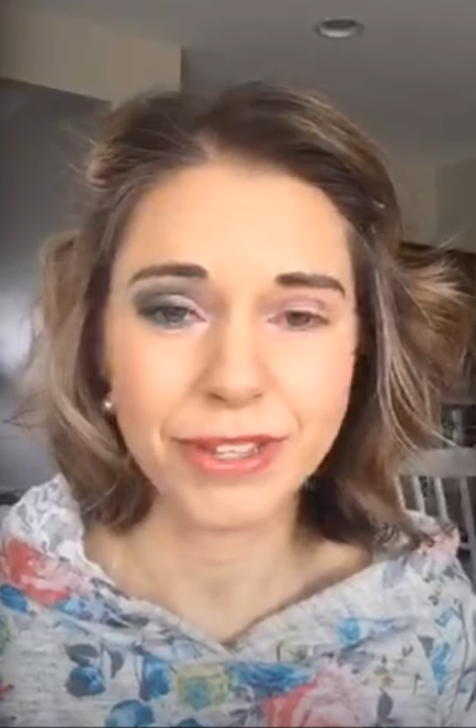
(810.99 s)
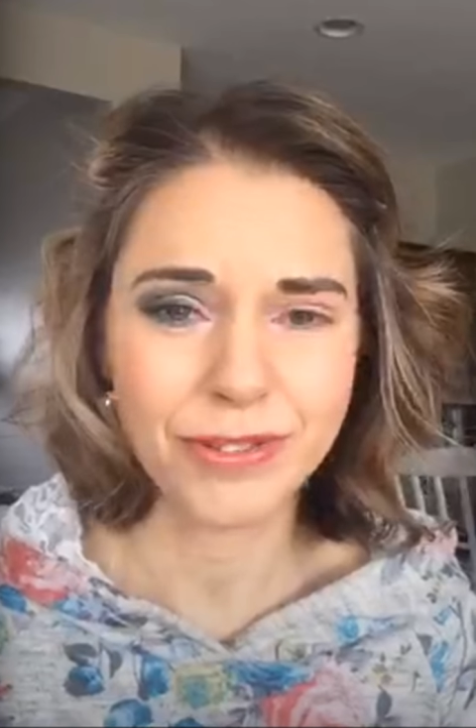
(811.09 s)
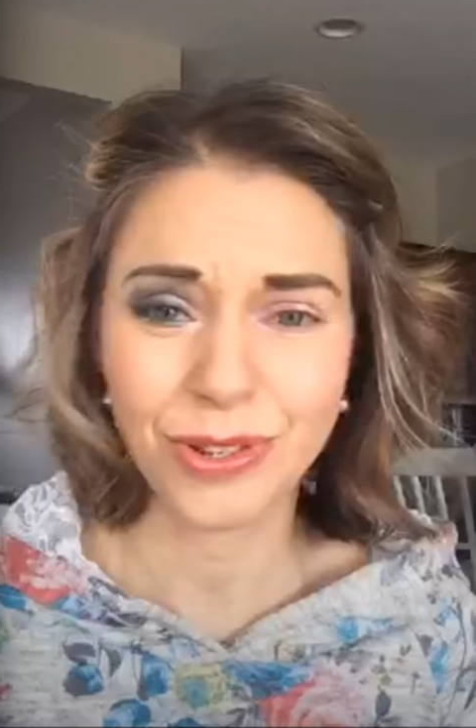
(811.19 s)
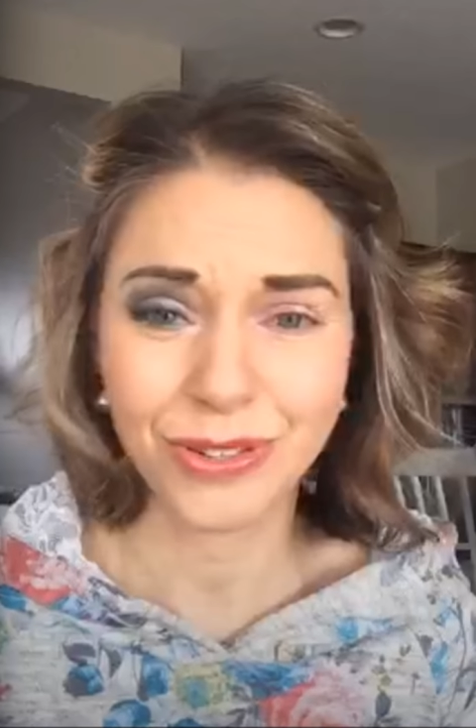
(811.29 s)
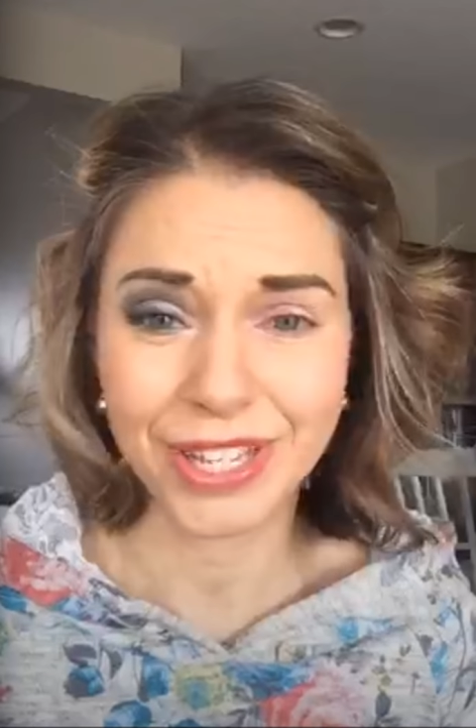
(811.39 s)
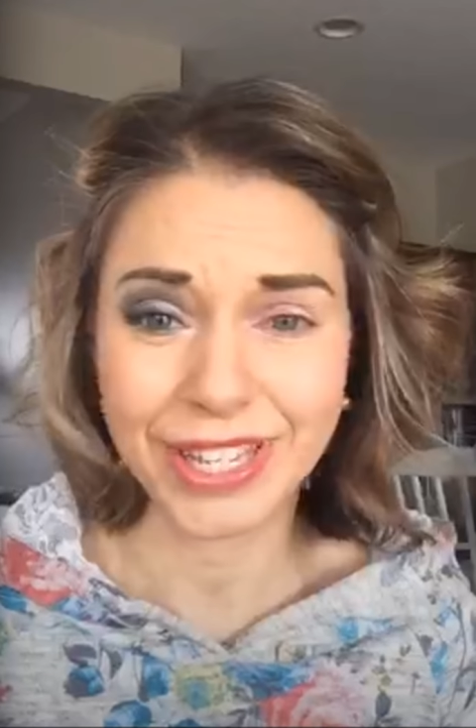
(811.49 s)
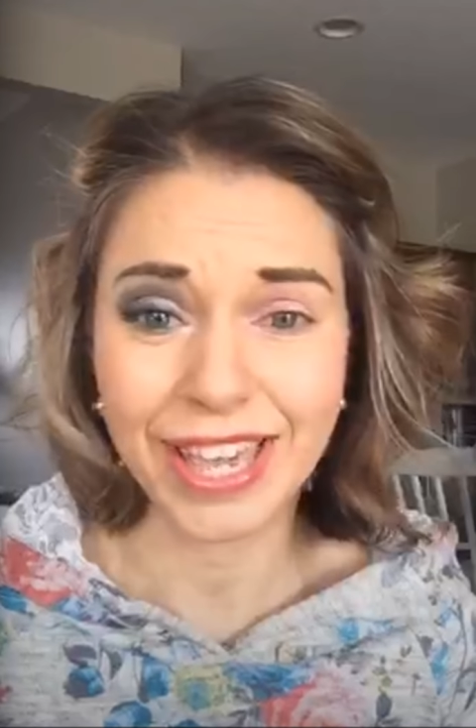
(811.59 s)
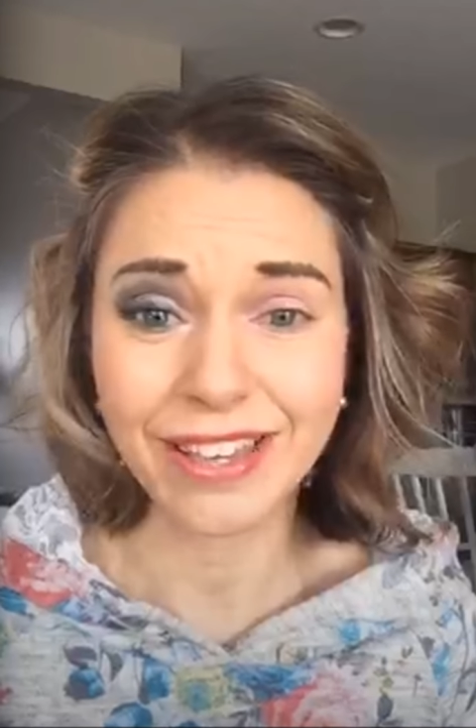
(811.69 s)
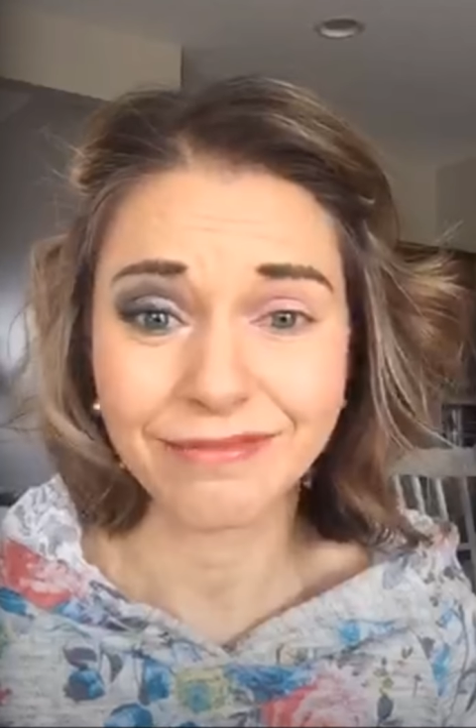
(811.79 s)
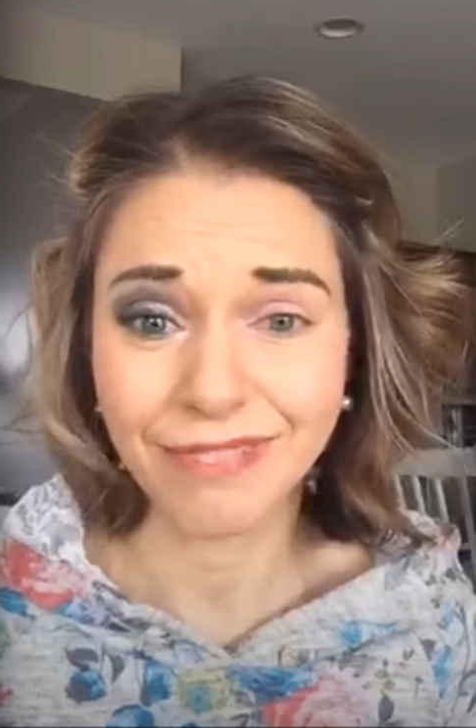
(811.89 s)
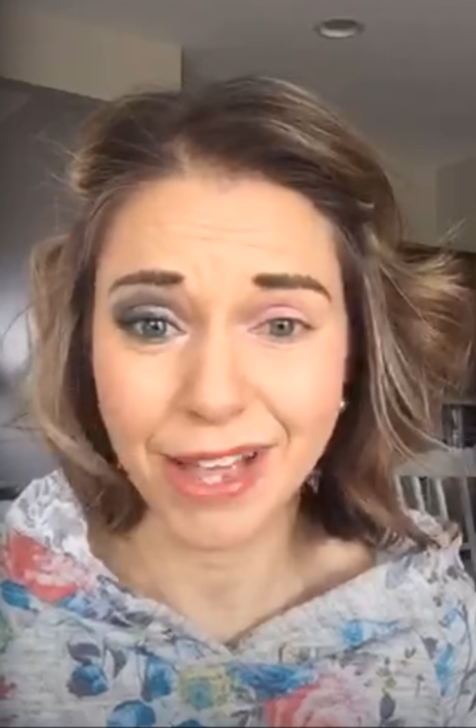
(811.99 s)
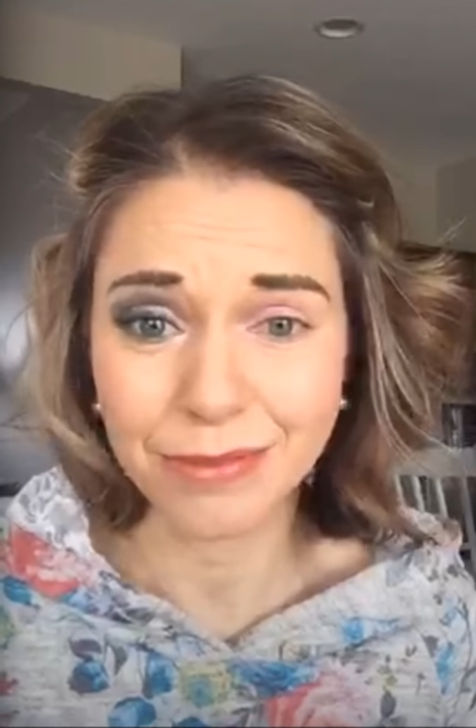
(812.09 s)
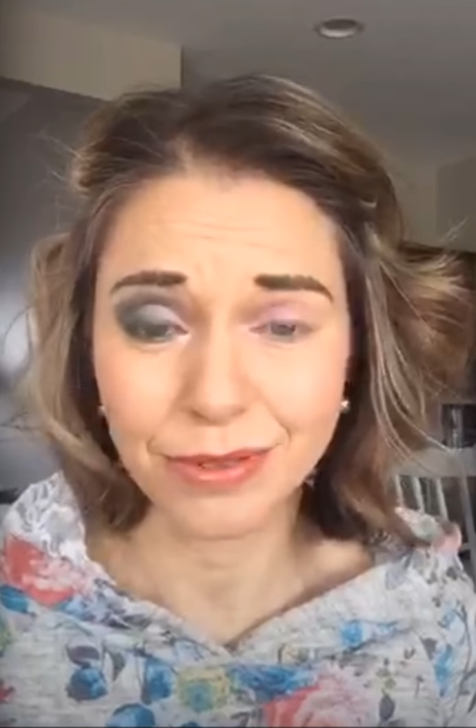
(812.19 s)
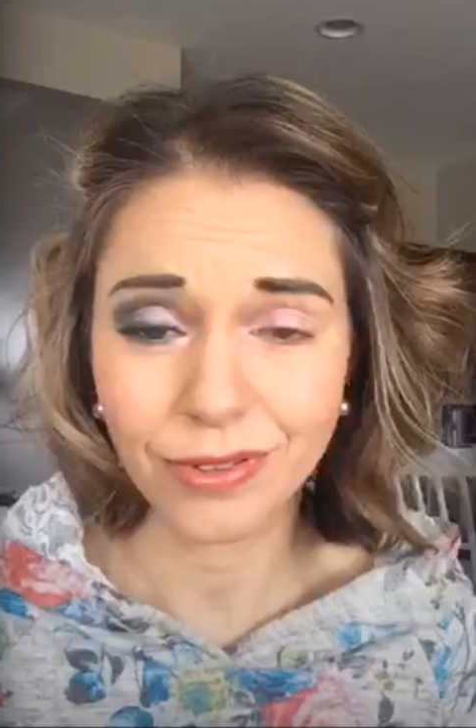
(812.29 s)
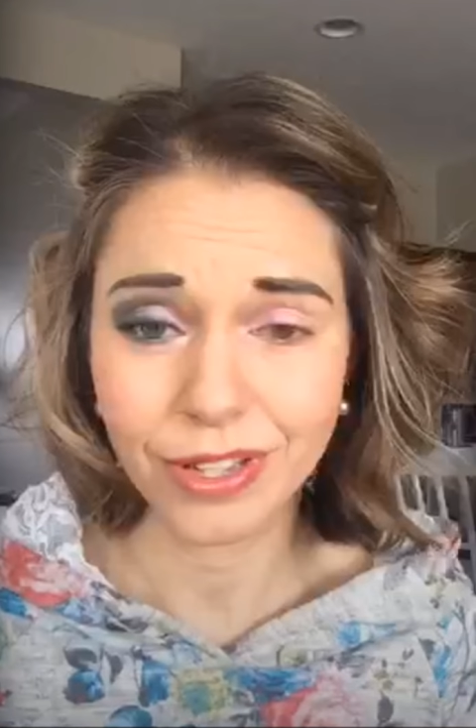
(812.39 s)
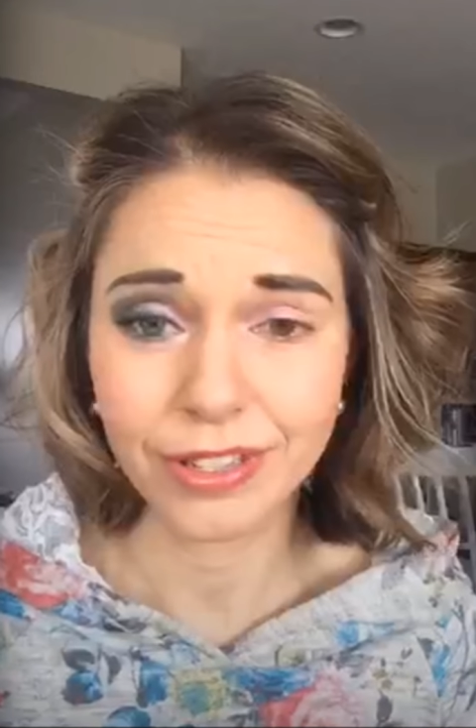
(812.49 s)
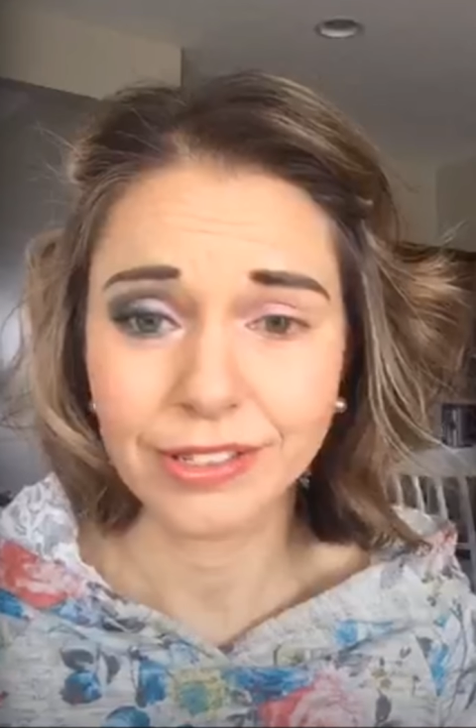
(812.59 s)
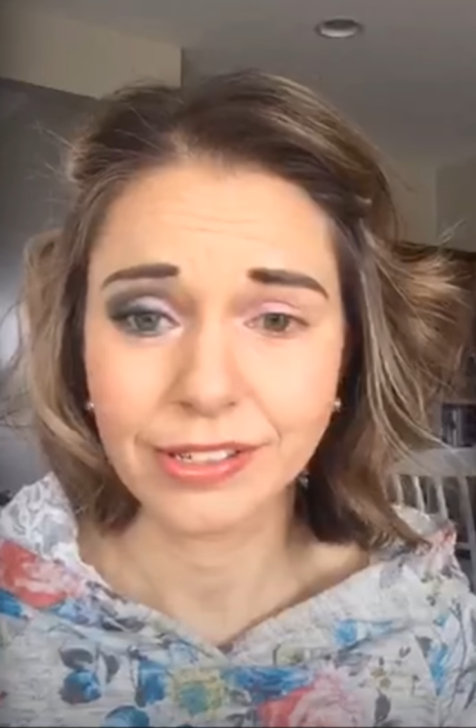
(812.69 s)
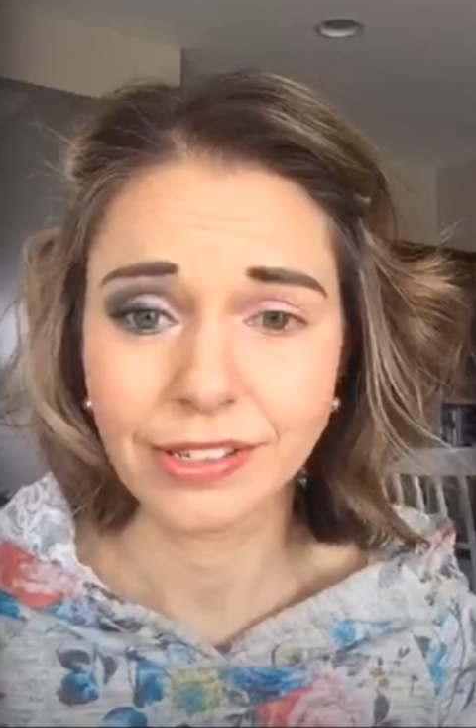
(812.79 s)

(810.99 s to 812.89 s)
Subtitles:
But you certainly can. Absolutely.